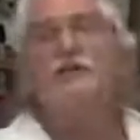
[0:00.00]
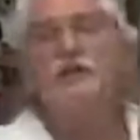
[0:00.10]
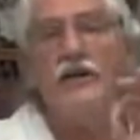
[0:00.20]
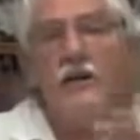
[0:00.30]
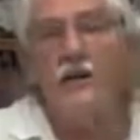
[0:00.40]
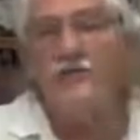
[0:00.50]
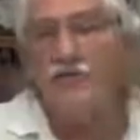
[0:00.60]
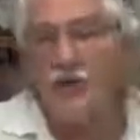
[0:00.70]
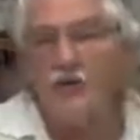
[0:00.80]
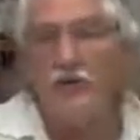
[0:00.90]
get your
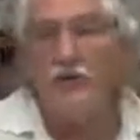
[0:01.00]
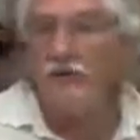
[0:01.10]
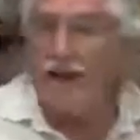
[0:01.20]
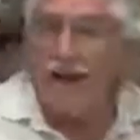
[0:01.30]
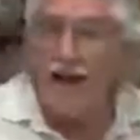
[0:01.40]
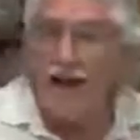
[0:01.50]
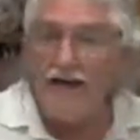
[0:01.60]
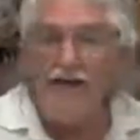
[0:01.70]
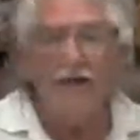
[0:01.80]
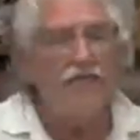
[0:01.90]
kidneys filtering and the
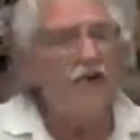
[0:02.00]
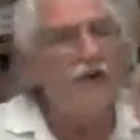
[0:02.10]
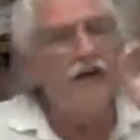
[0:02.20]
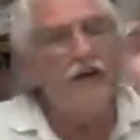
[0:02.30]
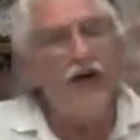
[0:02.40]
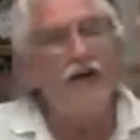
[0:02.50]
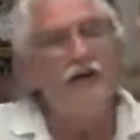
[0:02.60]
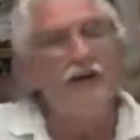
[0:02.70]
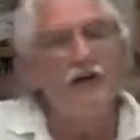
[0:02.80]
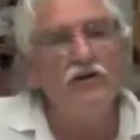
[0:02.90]
like. If you need a
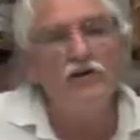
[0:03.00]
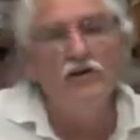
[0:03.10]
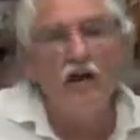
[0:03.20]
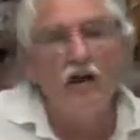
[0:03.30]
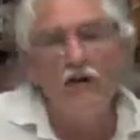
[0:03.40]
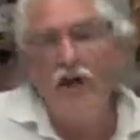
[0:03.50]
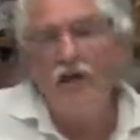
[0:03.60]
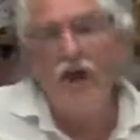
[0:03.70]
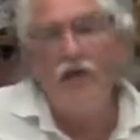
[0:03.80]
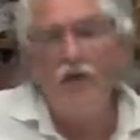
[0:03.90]
glandular, use a
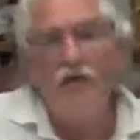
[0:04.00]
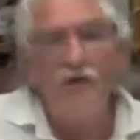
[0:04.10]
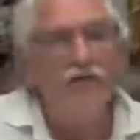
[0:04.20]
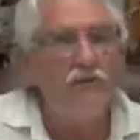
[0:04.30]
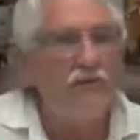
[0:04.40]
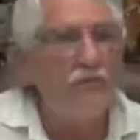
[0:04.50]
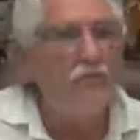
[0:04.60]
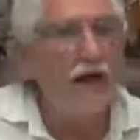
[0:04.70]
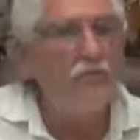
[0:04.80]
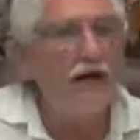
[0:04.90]
thyroid 150,
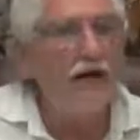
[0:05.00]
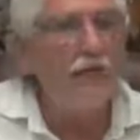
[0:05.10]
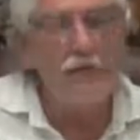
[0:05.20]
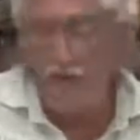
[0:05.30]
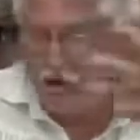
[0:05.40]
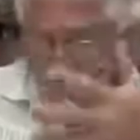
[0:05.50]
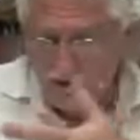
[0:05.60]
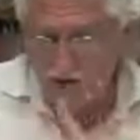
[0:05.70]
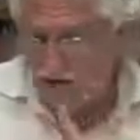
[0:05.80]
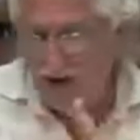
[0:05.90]
pop that up. If you're
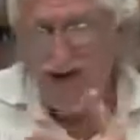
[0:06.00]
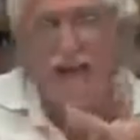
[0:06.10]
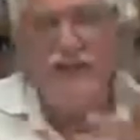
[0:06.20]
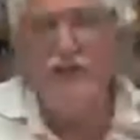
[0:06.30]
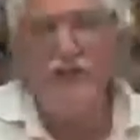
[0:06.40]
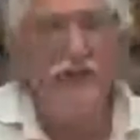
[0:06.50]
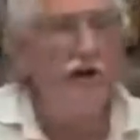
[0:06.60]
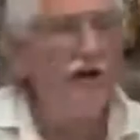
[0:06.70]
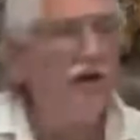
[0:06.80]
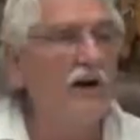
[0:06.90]
on
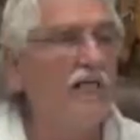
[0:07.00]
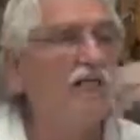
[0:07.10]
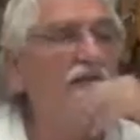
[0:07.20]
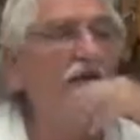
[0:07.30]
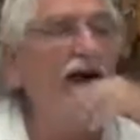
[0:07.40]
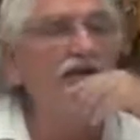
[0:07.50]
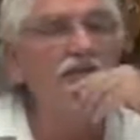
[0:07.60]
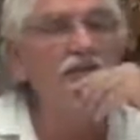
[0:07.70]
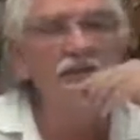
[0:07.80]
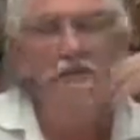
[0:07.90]
Synthroid or
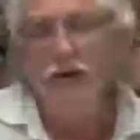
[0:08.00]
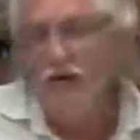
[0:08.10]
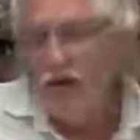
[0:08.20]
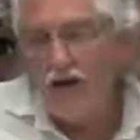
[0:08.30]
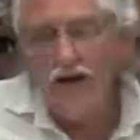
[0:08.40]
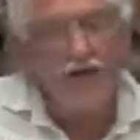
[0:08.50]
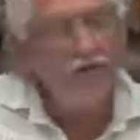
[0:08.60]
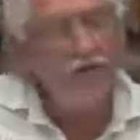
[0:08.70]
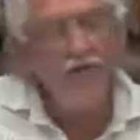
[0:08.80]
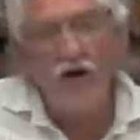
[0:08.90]
levothyroxine,
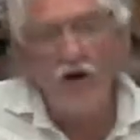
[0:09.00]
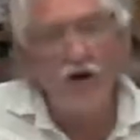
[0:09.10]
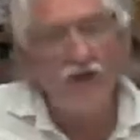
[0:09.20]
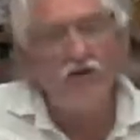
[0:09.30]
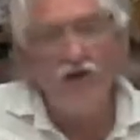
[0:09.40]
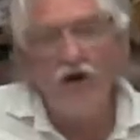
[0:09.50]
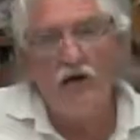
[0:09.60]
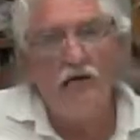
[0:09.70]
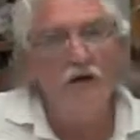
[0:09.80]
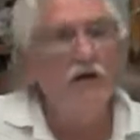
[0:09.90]
even if you're on natural
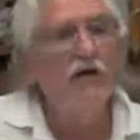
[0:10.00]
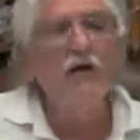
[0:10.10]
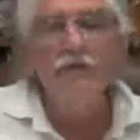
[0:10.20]
armor,